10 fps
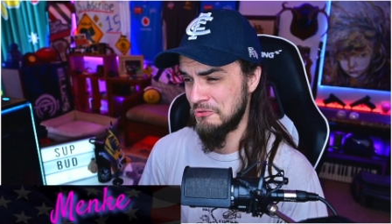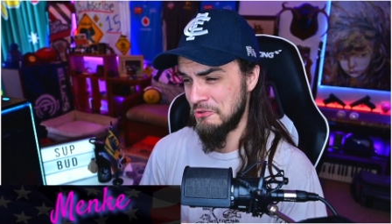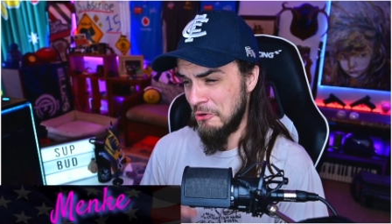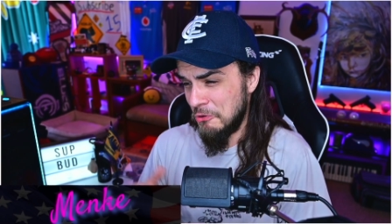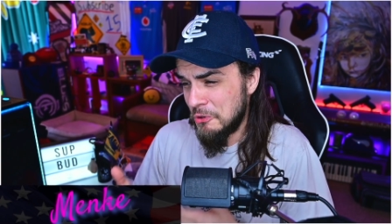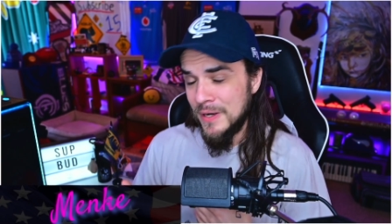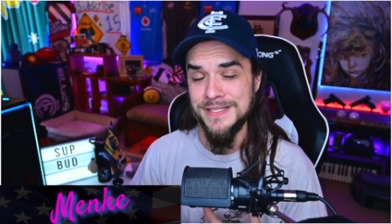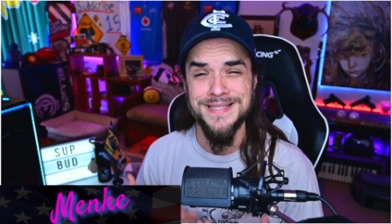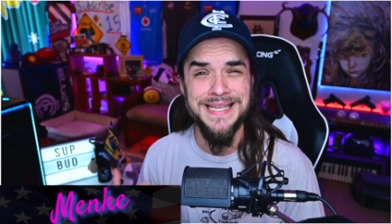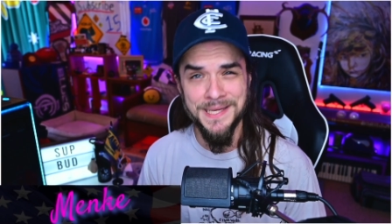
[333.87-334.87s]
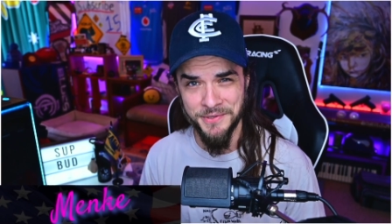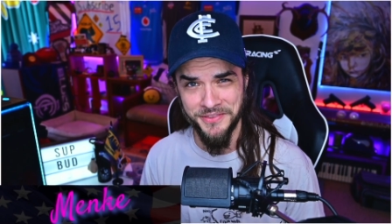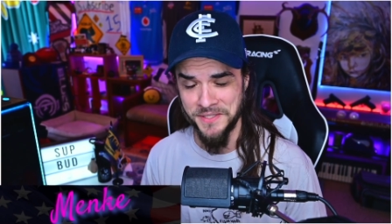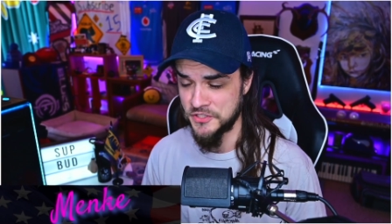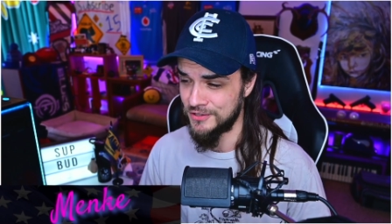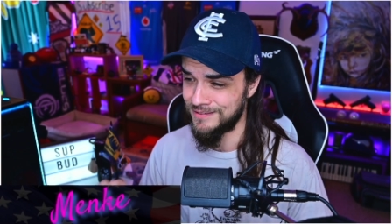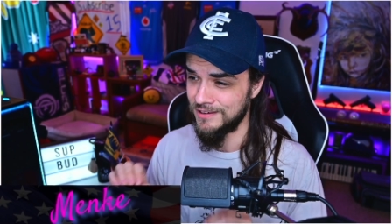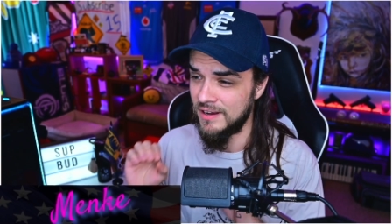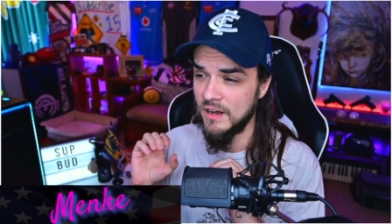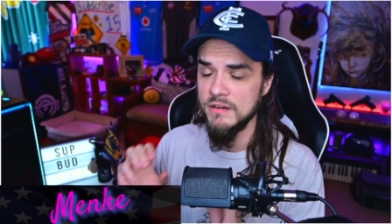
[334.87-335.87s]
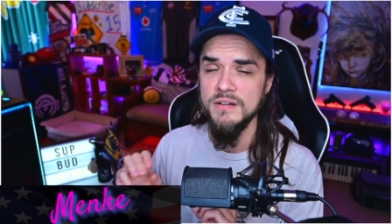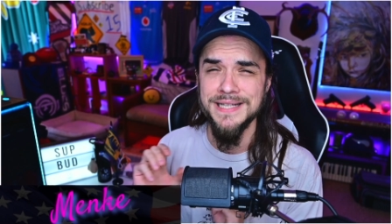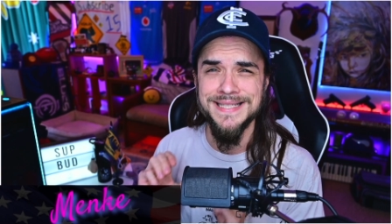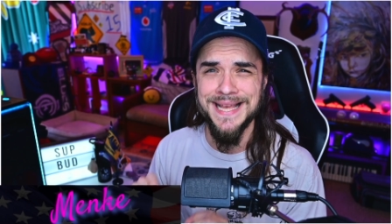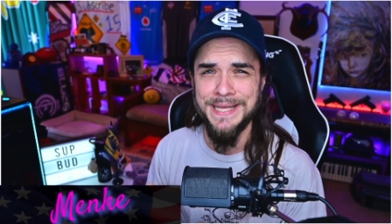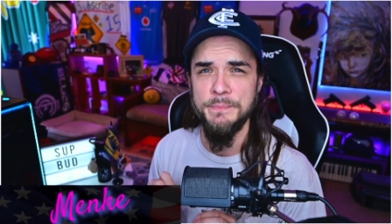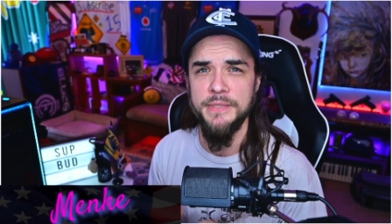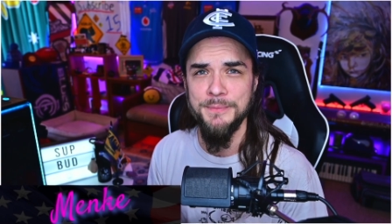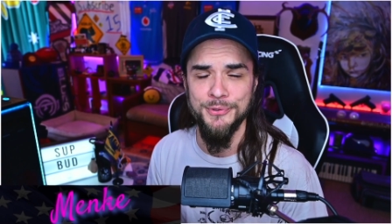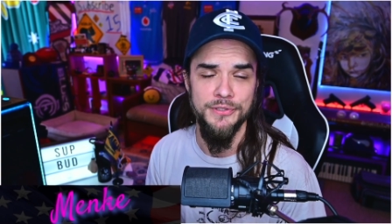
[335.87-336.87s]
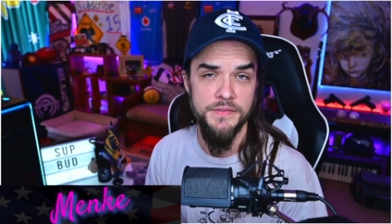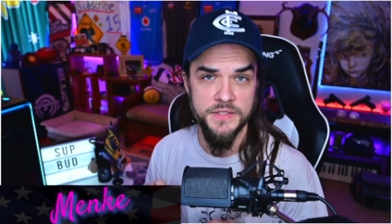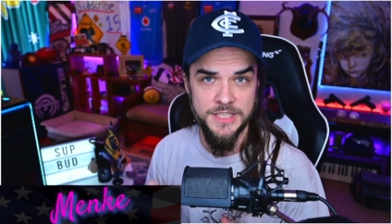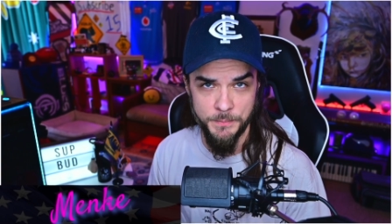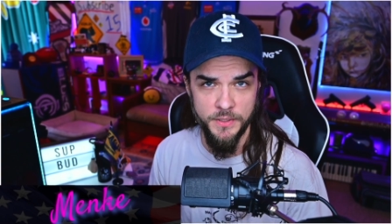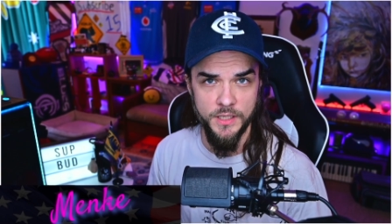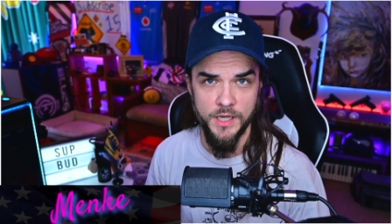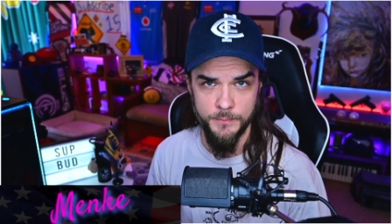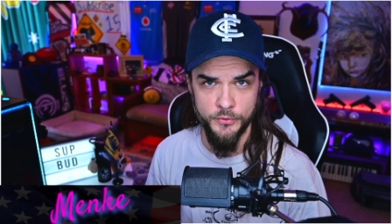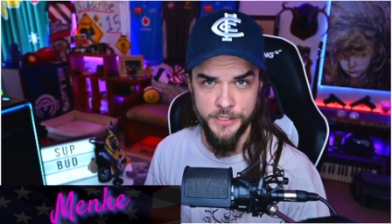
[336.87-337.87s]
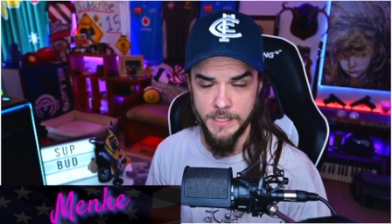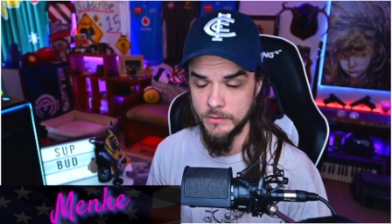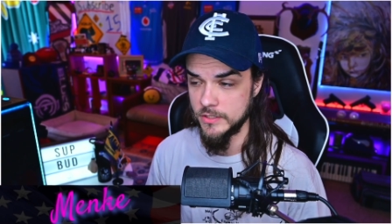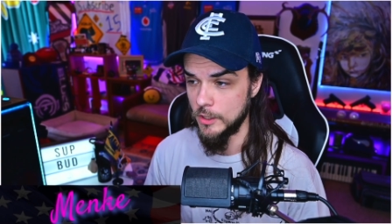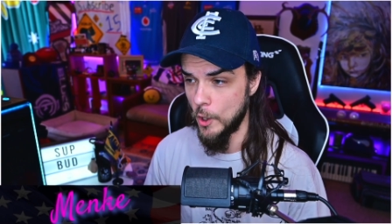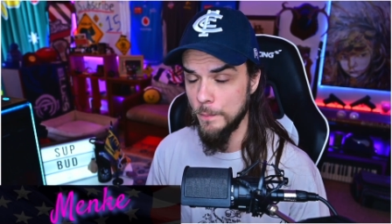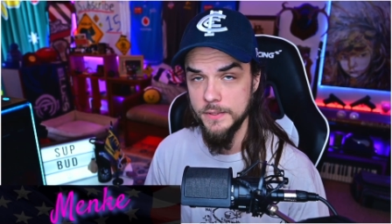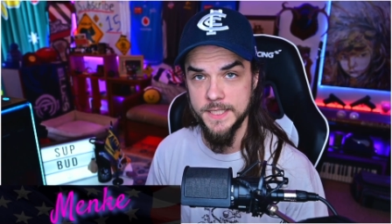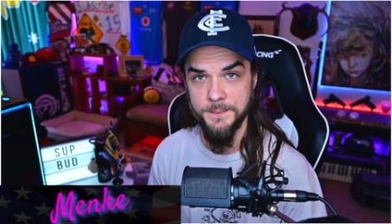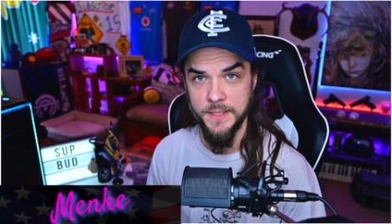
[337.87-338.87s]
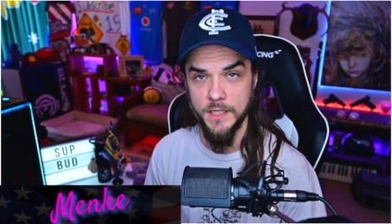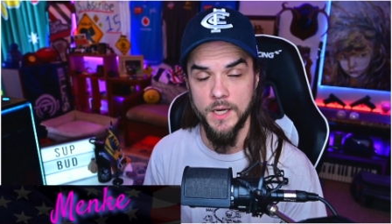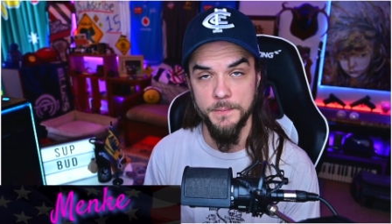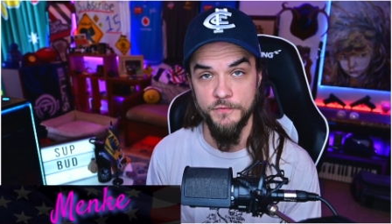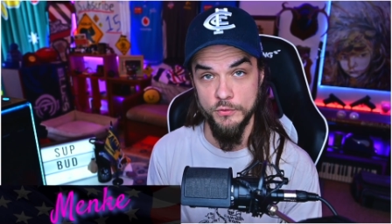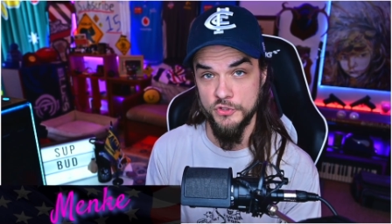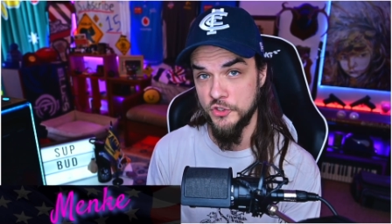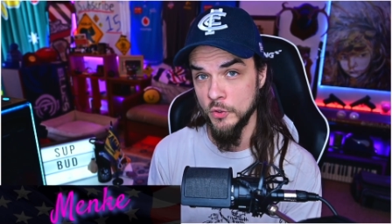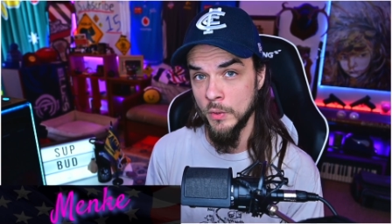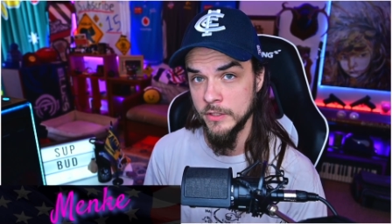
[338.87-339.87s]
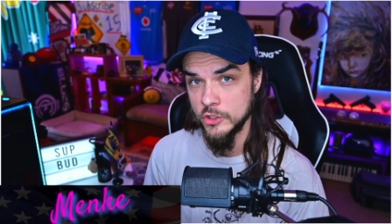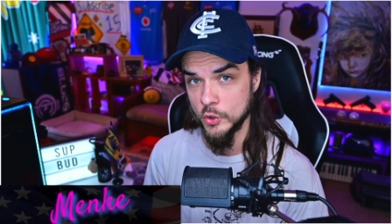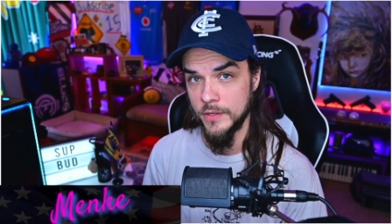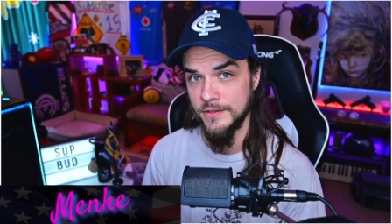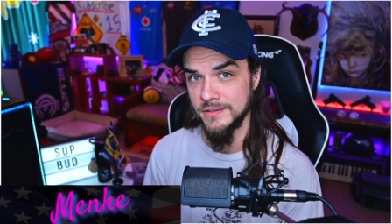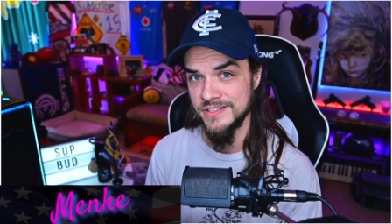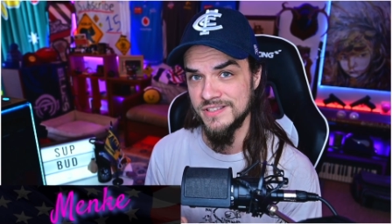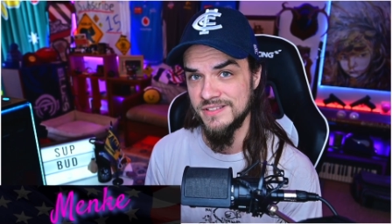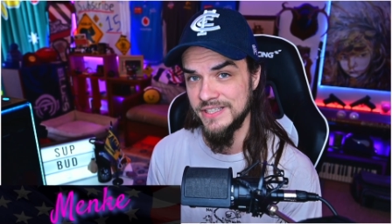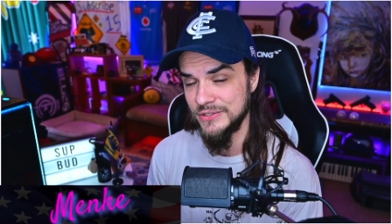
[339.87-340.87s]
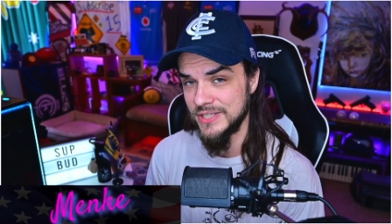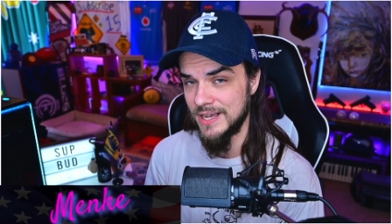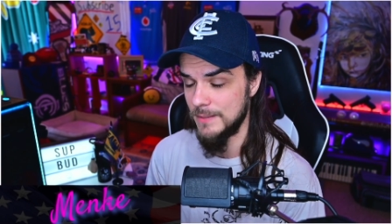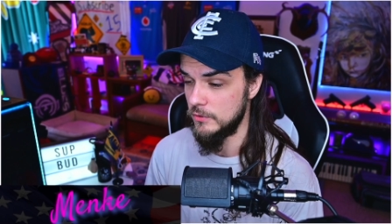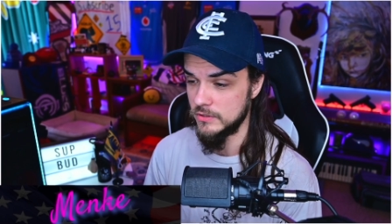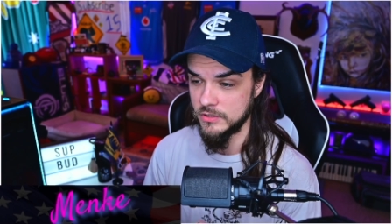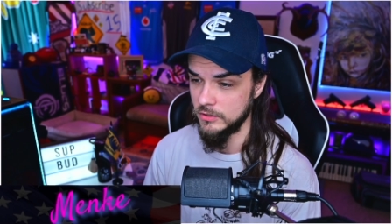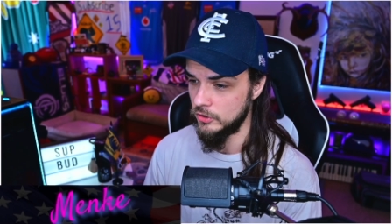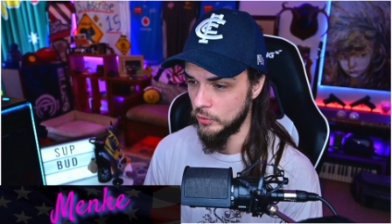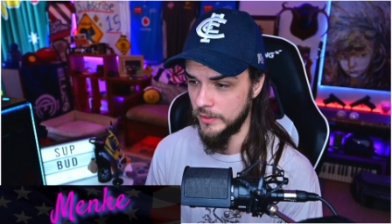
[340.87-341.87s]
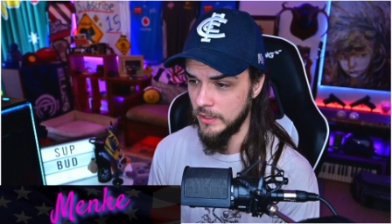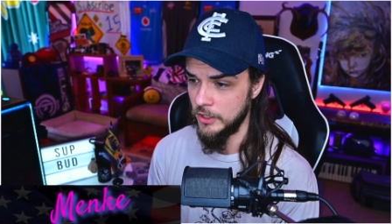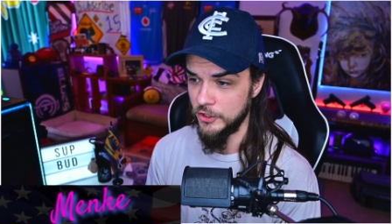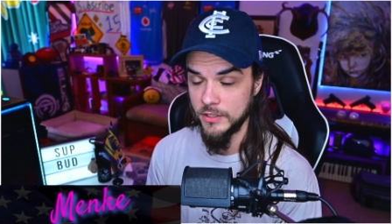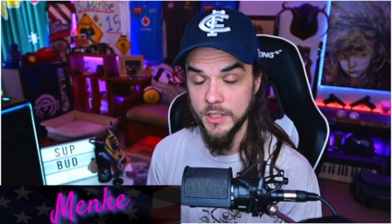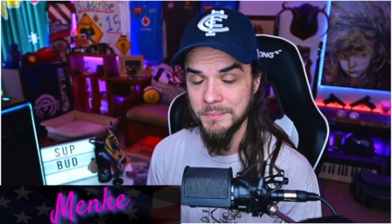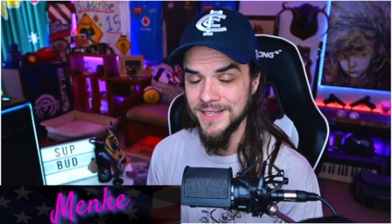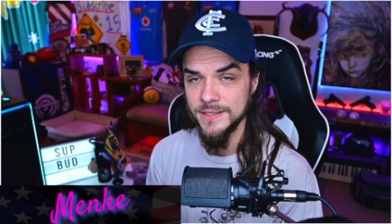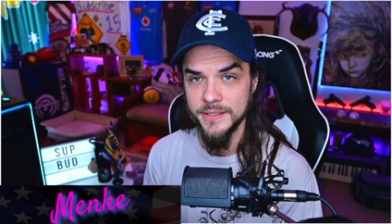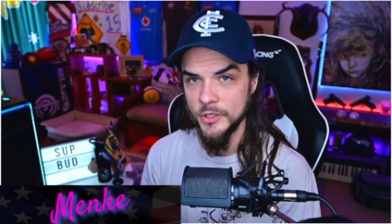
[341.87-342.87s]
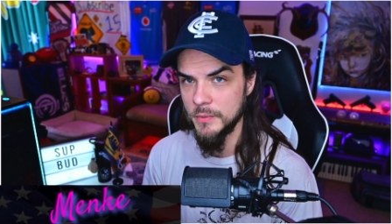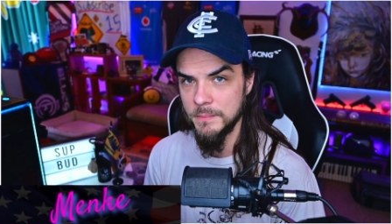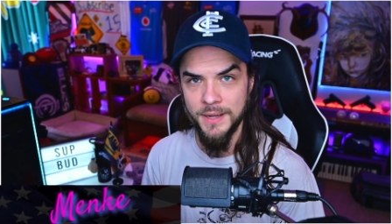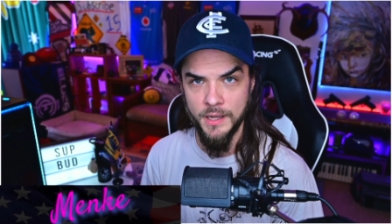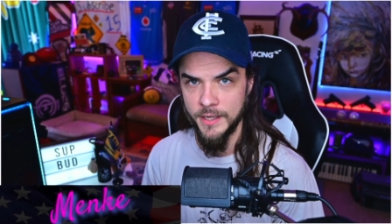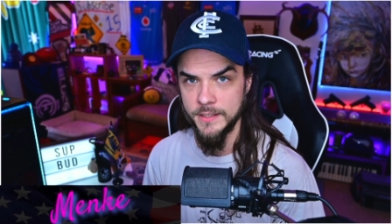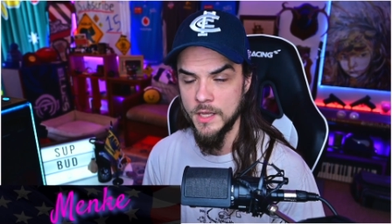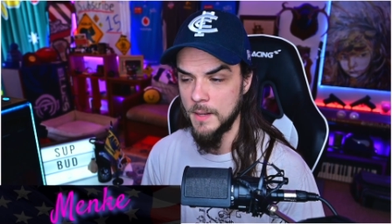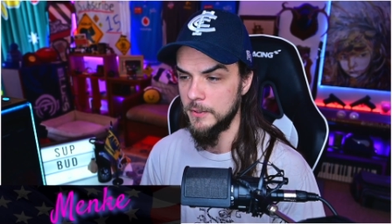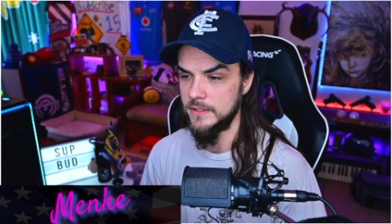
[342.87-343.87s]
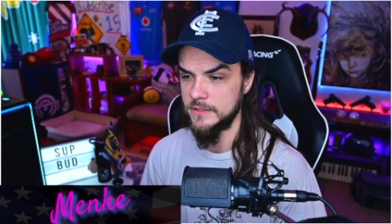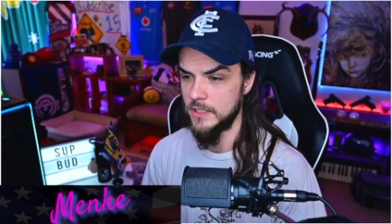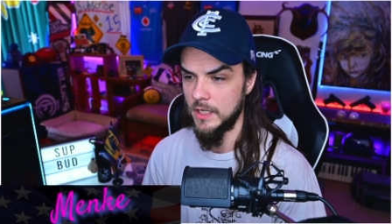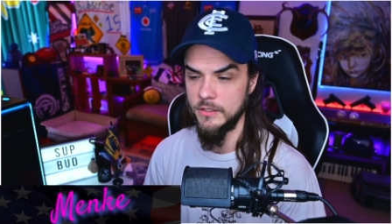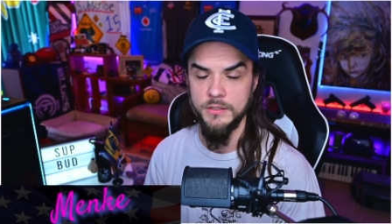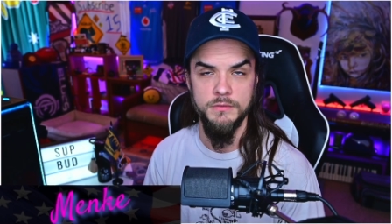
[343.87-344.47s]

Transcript: you know, the grand scheme of things, there are one hundred ten people in this tipping comp right now. It's an open tipping comp. If you still want to join, there is still time. You can still do it. You're going to be a little bit behind, but uh, you know,